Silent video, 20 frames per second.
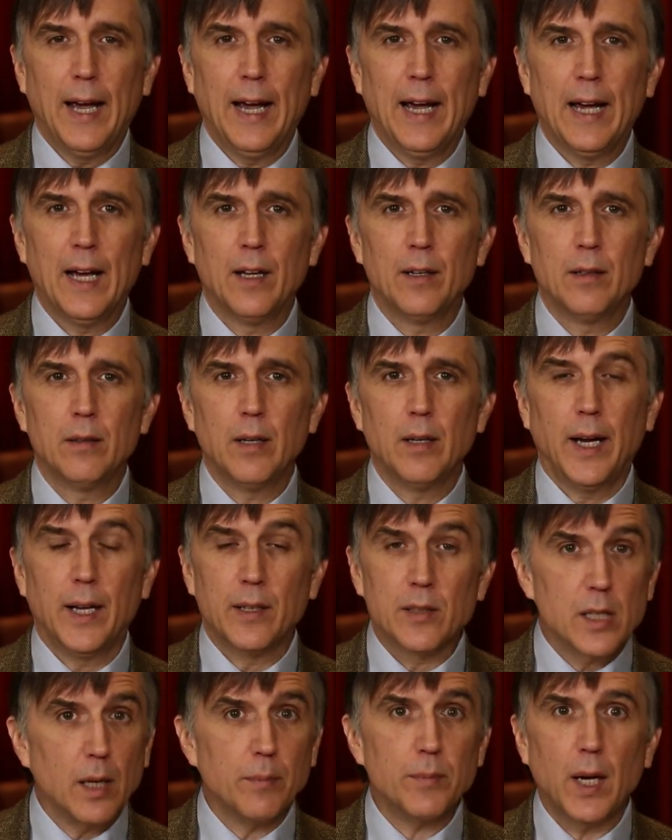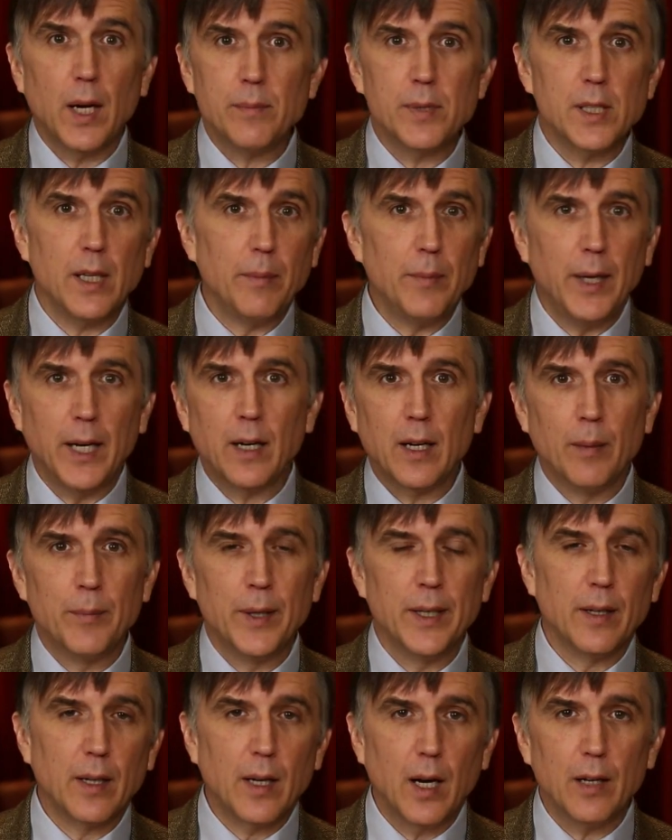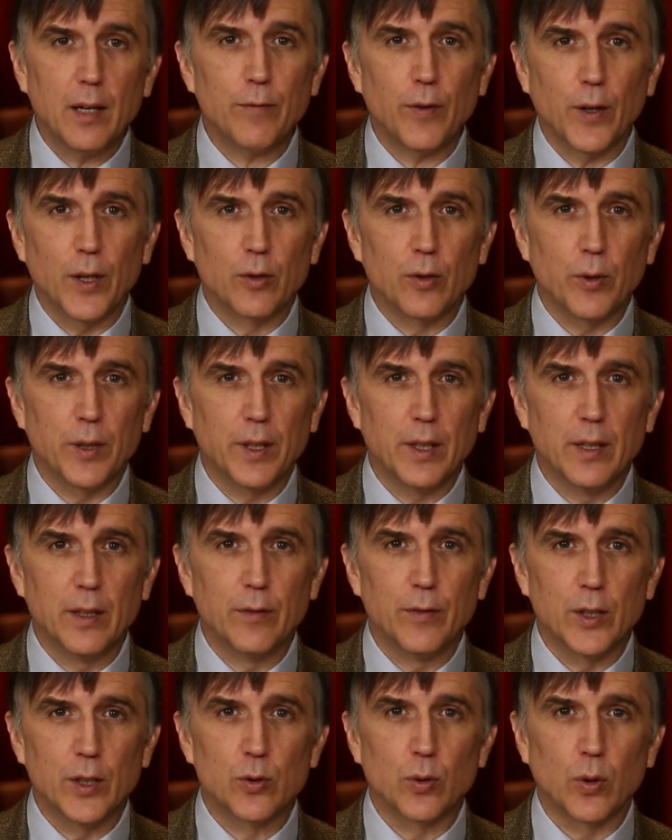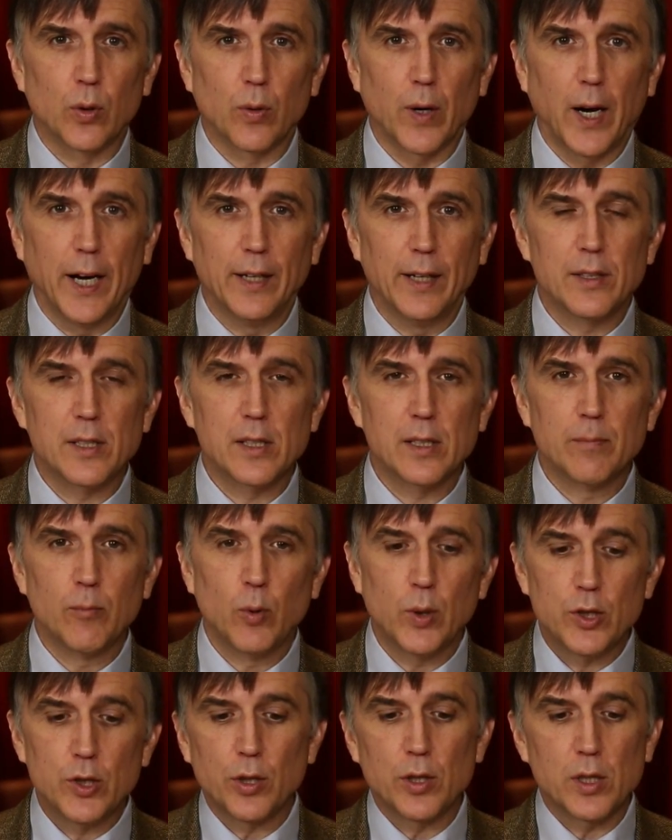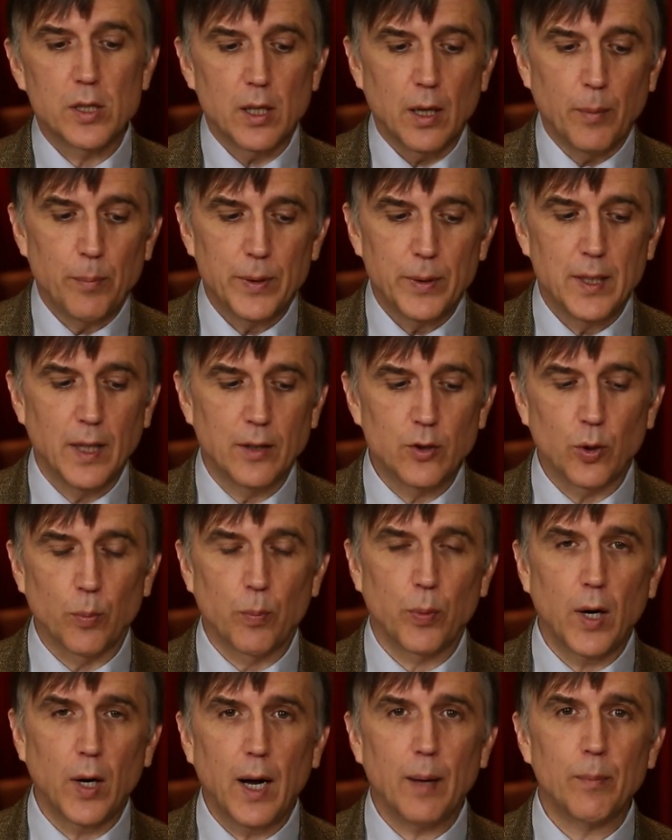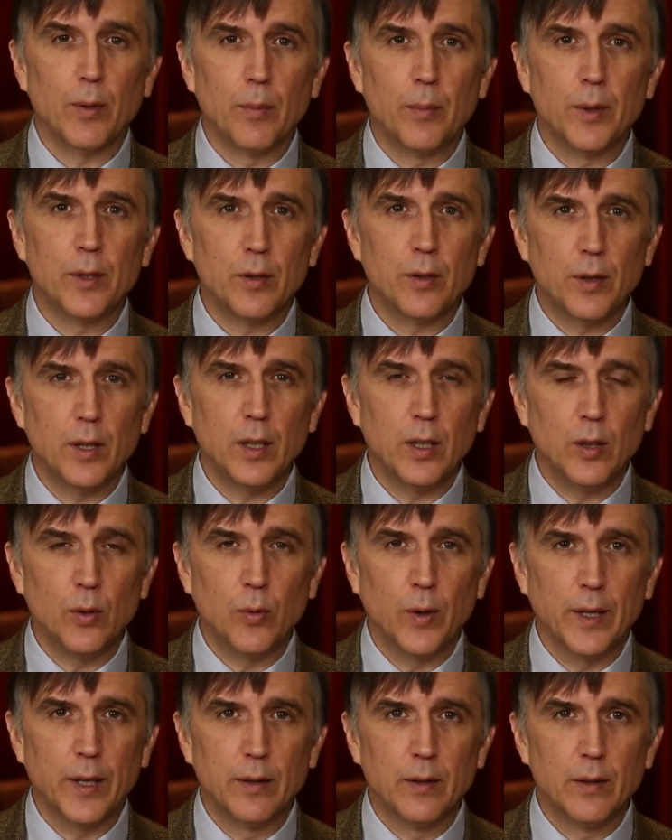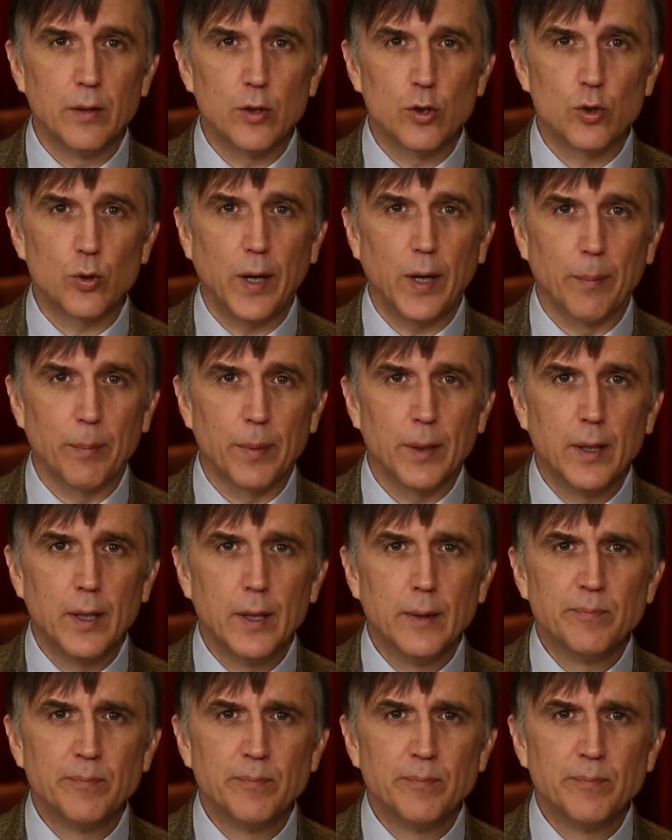And sometimes they may come into conflict with individual rights, which is a potential problem under the UN DRIP,